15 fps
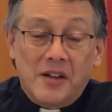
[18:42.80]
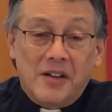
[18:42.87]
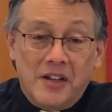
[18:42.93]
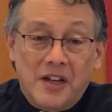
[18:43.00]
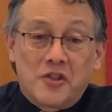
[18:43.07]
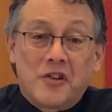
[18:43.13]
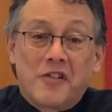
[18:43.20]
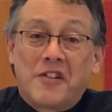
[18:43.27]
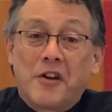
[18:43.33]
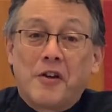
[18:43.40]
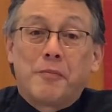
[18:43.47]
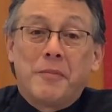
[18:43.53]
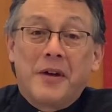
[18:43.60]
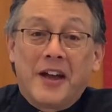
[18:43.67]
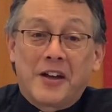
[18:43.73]
get
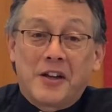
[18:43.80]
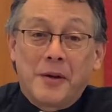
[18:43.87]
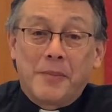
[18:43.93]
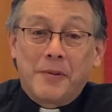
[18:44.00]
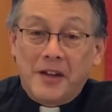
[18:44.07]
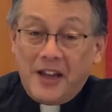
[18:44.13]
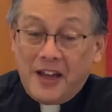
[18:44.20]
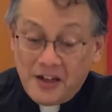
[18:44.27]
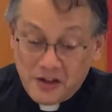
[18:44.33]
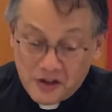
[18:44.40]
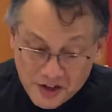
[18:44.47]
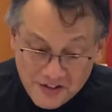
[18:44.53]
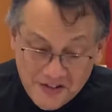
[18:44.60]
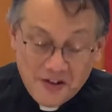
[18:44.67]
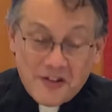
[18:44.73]
yourself back up again,
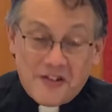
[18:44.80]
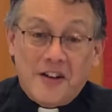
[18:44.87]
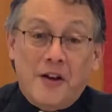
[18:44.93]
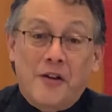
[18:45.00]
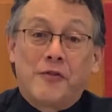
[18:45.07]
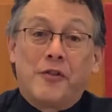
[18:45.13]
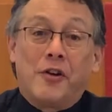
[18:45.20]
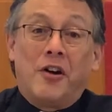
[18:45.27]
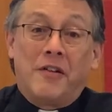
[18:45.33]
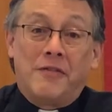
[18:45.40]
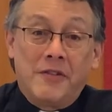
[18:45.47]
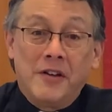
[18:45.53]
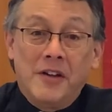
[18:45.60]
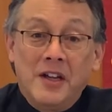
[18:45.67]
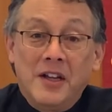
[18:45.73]
dust yourself off,
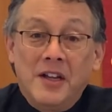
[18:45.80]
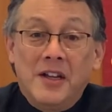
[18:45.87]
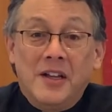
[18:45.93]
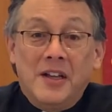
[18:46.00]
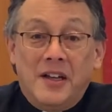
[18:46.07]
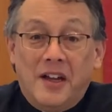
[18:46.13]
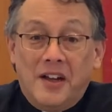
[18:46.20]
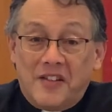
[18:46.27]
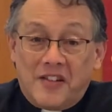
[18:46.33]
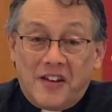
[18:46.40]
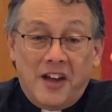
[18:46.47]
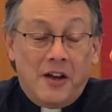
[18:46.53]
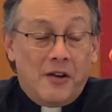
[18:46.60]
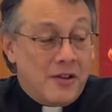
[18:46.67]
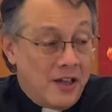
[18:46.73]
and
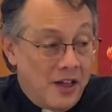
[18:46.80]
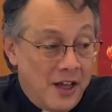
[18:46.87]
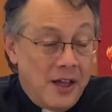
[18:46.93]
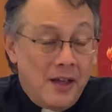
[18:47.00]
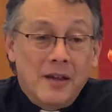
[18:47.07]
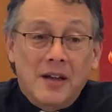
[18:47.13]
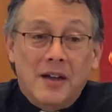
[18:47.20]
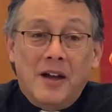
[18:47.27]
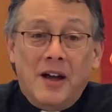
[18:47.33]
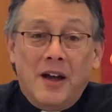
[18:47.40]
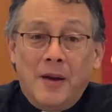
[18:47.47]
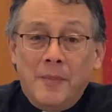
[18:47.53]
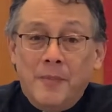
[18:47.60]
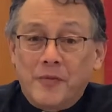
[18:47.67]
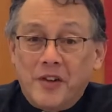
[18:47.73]
say, okay,
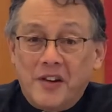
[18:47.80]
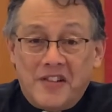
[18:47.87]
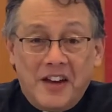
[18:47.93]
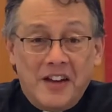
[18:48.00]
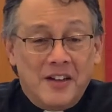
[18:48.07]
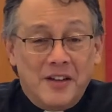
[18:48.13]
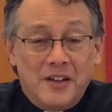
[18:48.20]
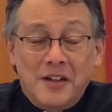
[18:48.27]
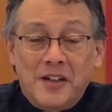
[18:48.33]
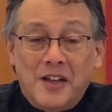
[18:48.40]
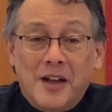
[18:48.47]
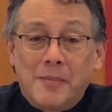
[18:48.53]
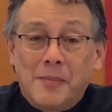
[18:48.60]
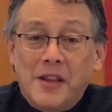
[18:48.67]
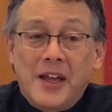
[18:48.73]
Satan didn't
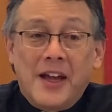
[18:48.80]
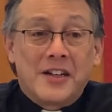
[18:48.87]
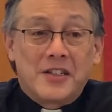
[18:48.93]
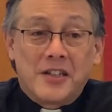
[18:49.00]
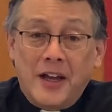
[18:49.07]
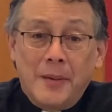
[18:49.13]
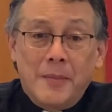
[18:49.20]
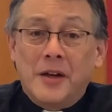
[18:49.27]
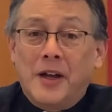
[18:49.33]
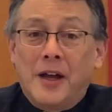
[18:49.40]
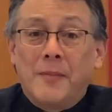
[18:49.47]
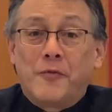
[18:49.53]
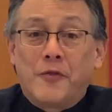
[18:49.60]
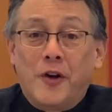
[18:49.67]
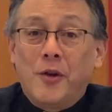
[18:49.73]
get me that time, and
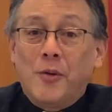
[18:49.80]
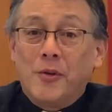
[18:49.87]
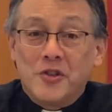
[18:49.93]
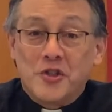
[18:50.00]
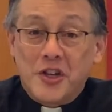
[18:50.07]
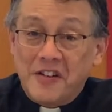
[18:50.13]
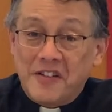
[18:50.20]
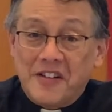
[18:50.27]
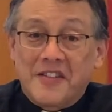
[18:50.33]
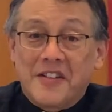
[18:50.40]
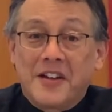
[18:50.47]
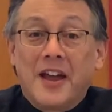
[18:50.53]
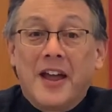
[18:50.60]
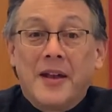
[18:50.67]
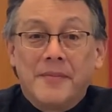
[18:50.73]
I'm following Jesus
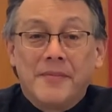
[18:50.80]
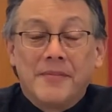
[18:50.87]
again.